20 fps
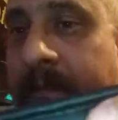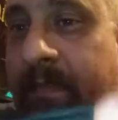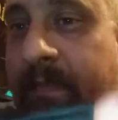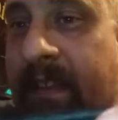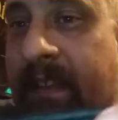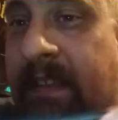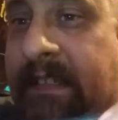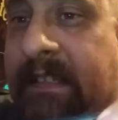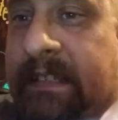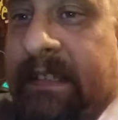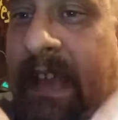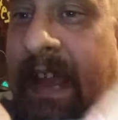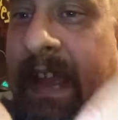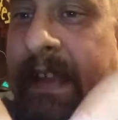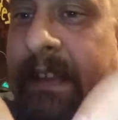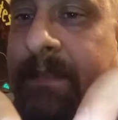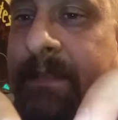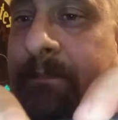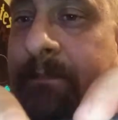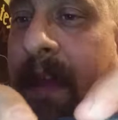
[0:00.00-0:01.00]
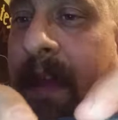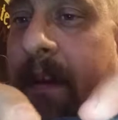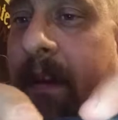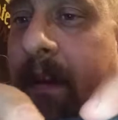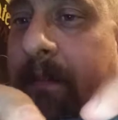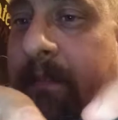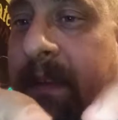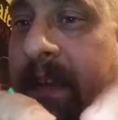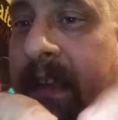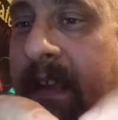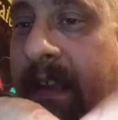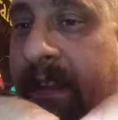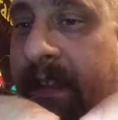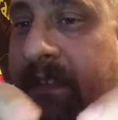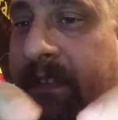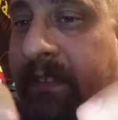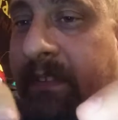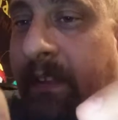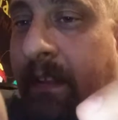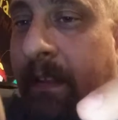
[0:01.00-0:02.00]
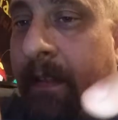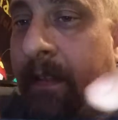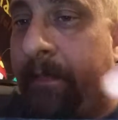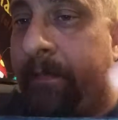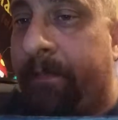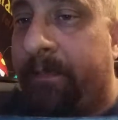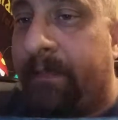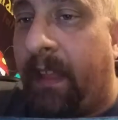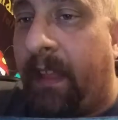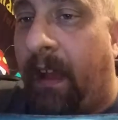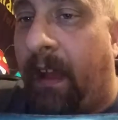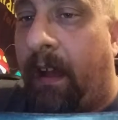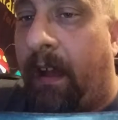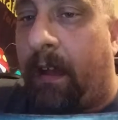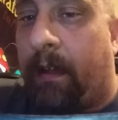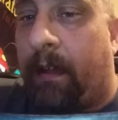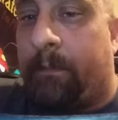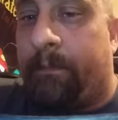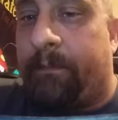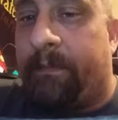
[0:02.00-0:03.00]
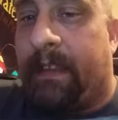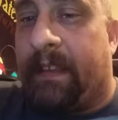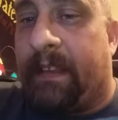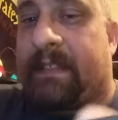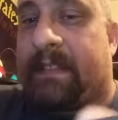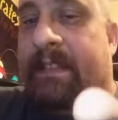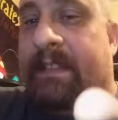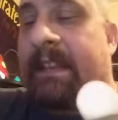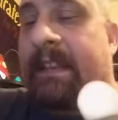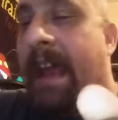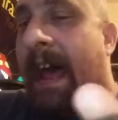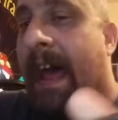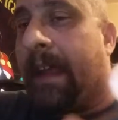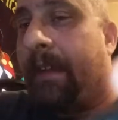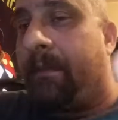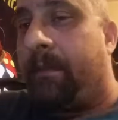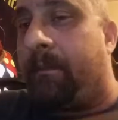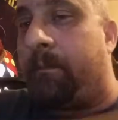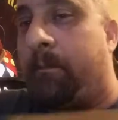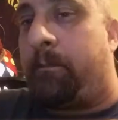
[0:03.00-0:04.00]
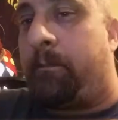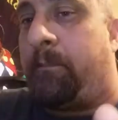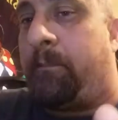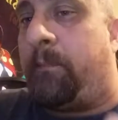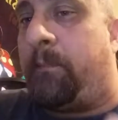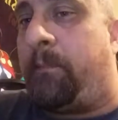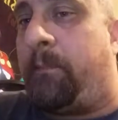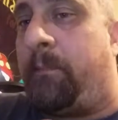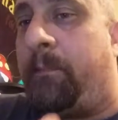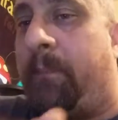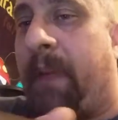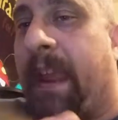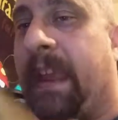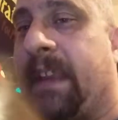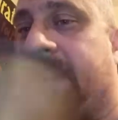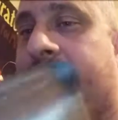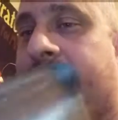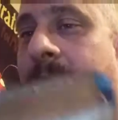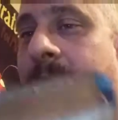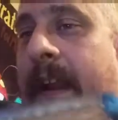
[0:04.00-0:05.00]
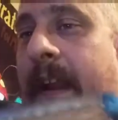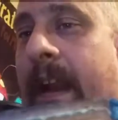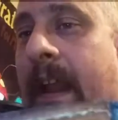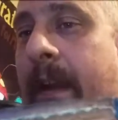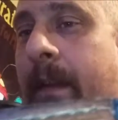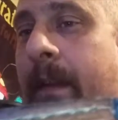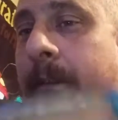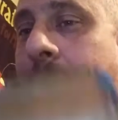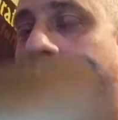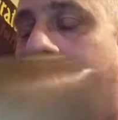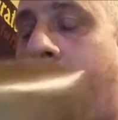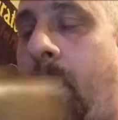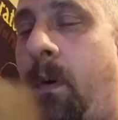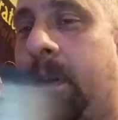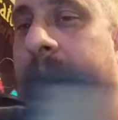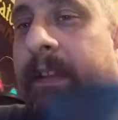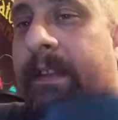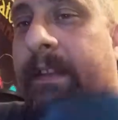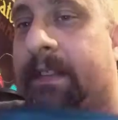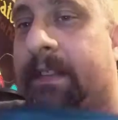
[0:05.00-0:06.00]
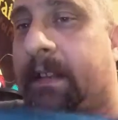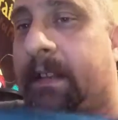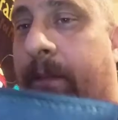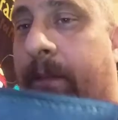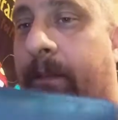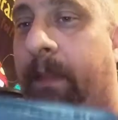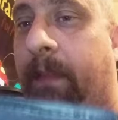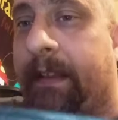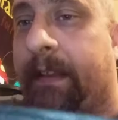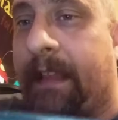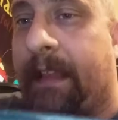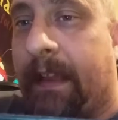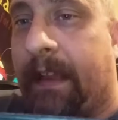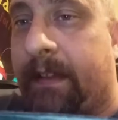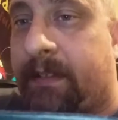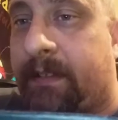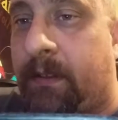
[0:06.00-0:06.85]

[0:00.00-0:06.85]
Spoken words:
This side's better because it's not based right on a fold and stuff like that.